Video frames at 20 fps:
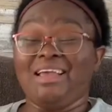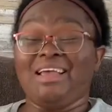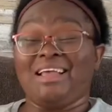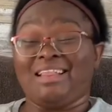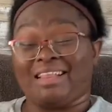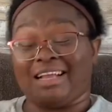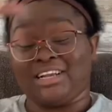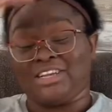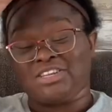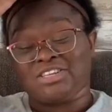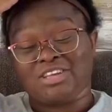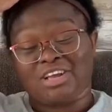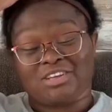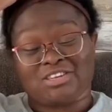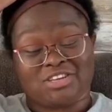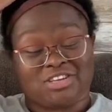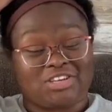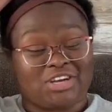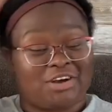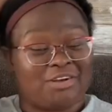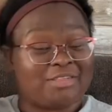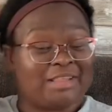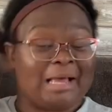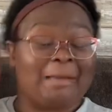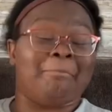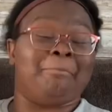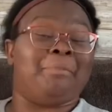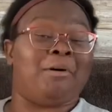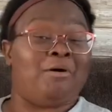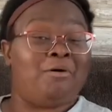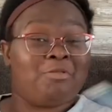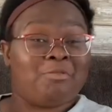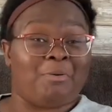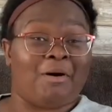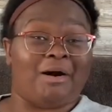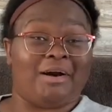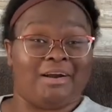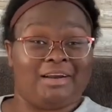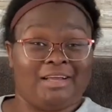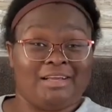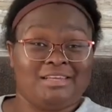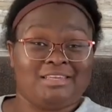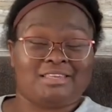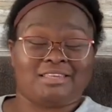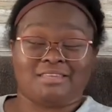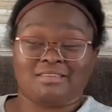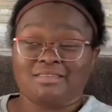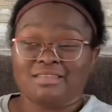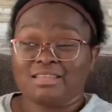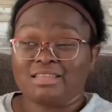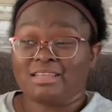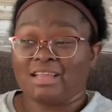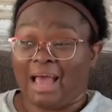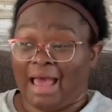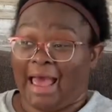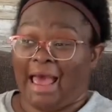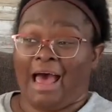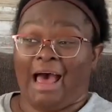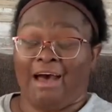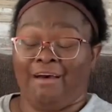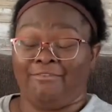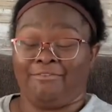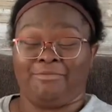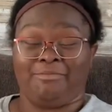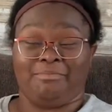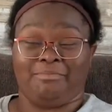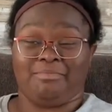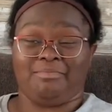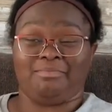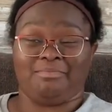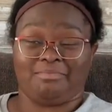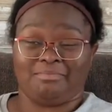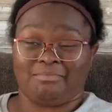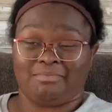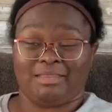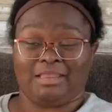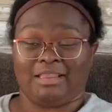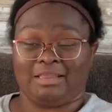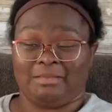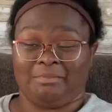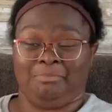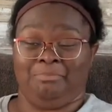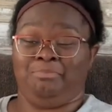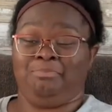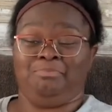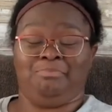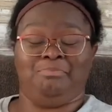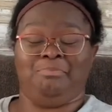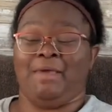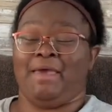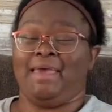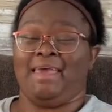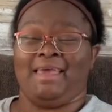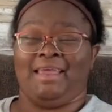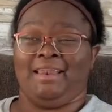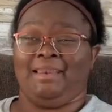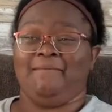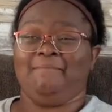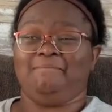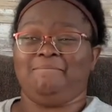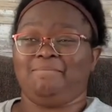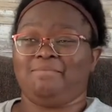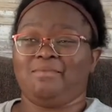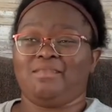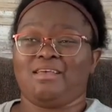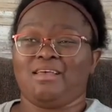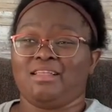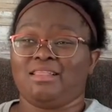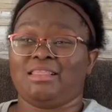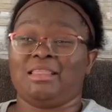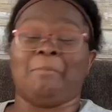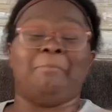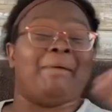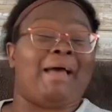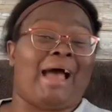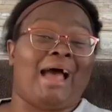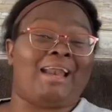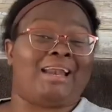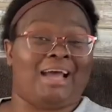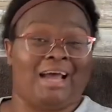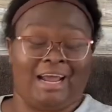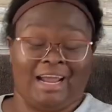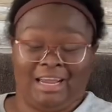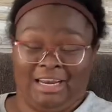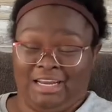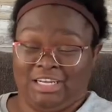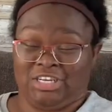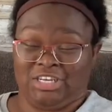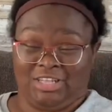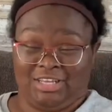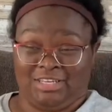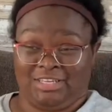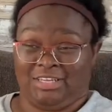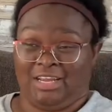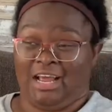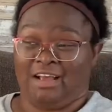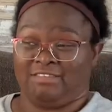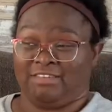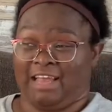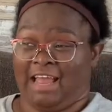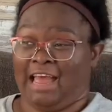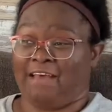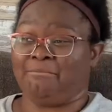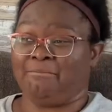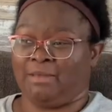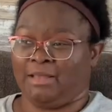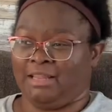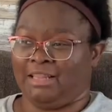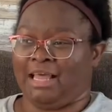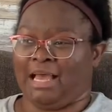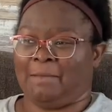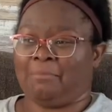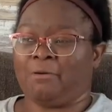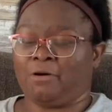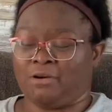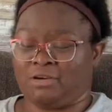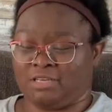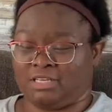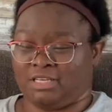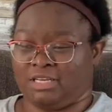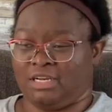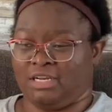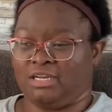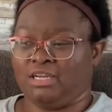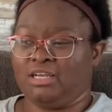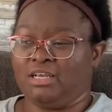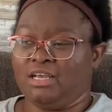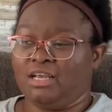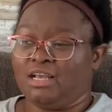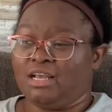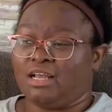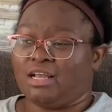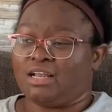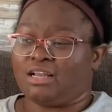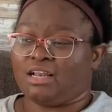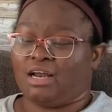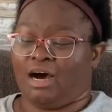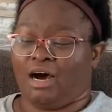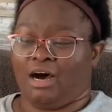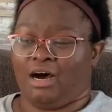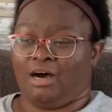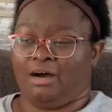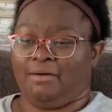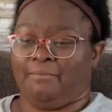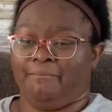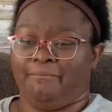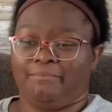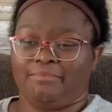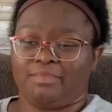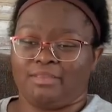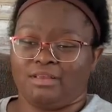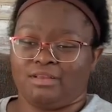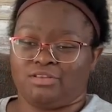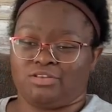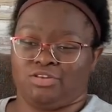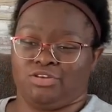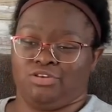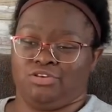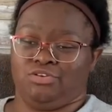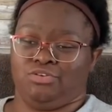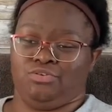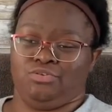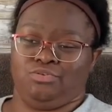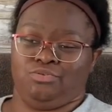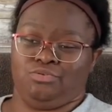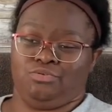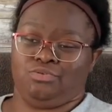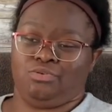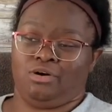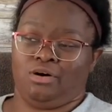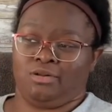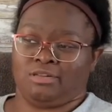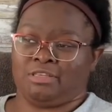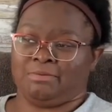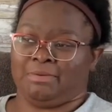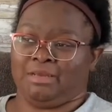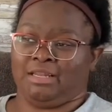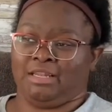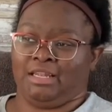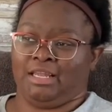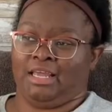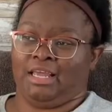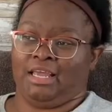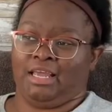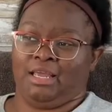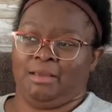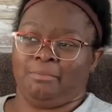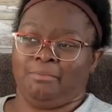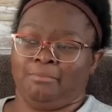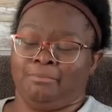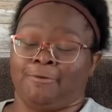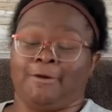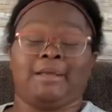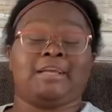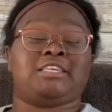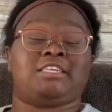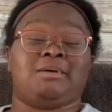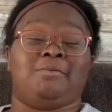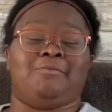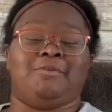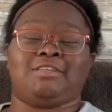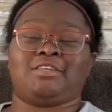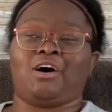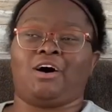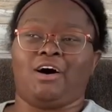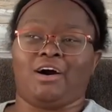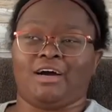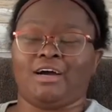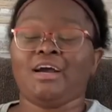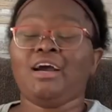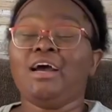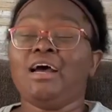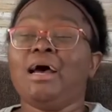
That just goes to show that both parties have been the bad guy in each other's lives. They have been that person to ultimately break someone's heart.